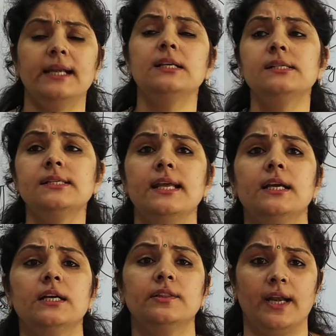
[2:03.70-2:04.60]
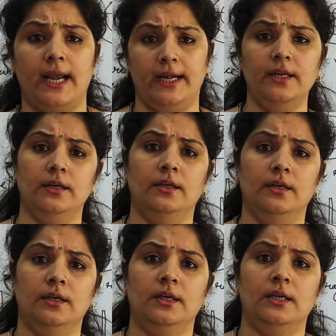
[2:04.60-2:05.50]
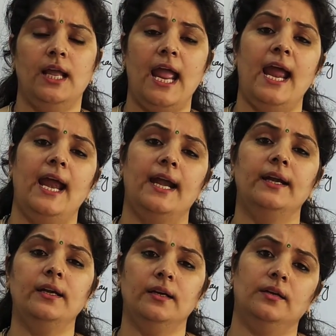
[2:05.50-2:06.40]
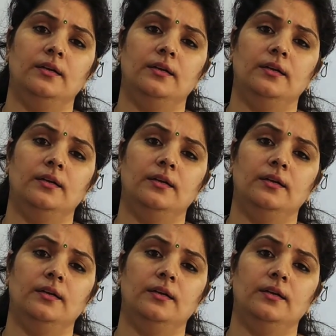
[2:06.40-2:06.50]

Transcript: Let us take a thread and